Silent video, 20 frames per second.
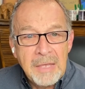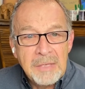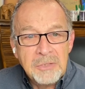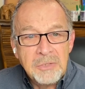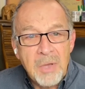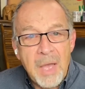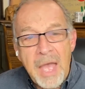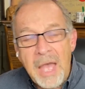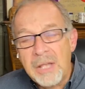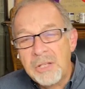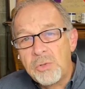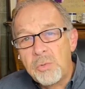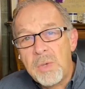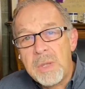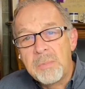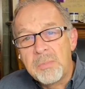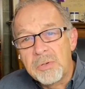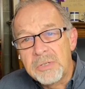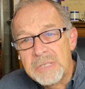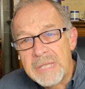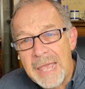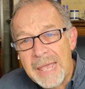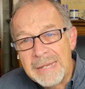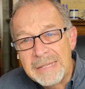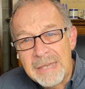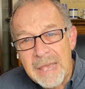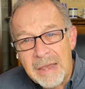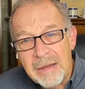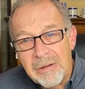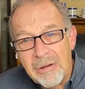So how do we
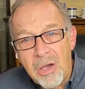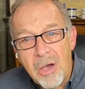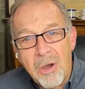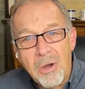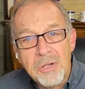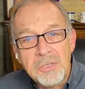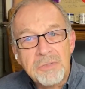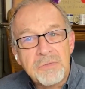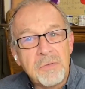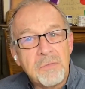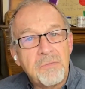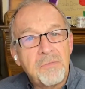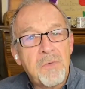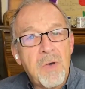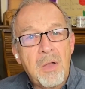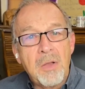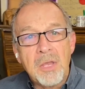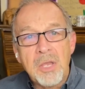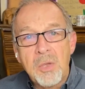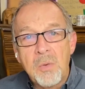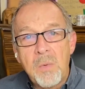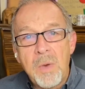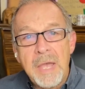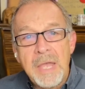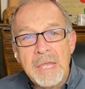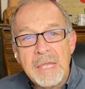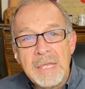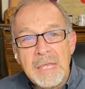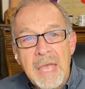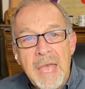protect our hearts from falling
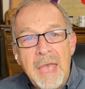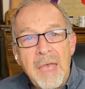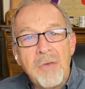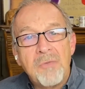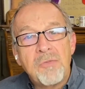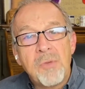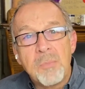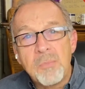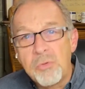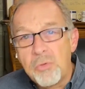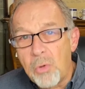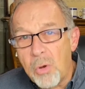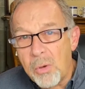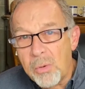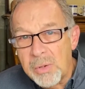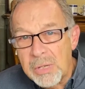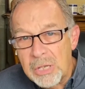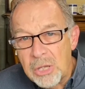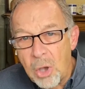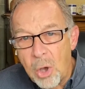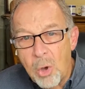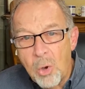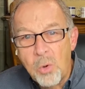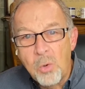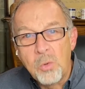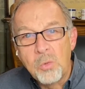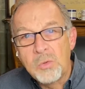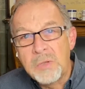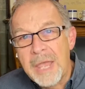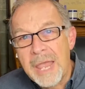away, from growing
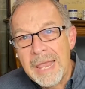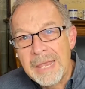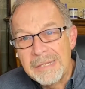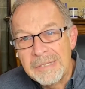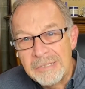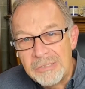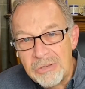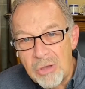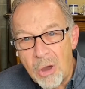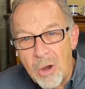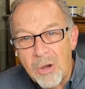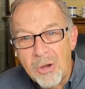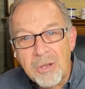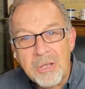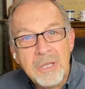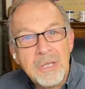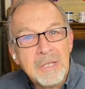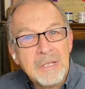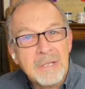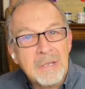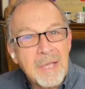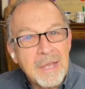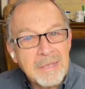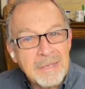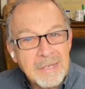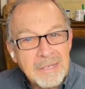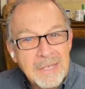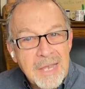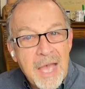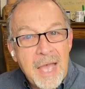cold and dark like
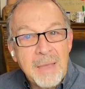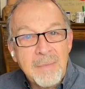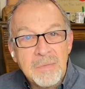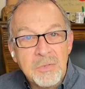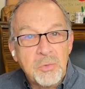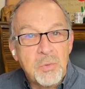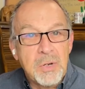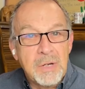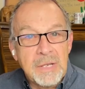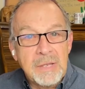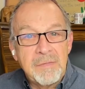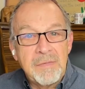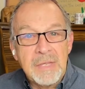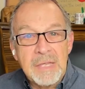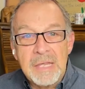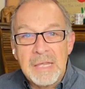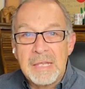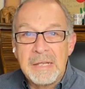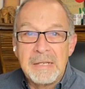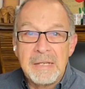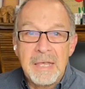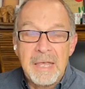the times we're living in?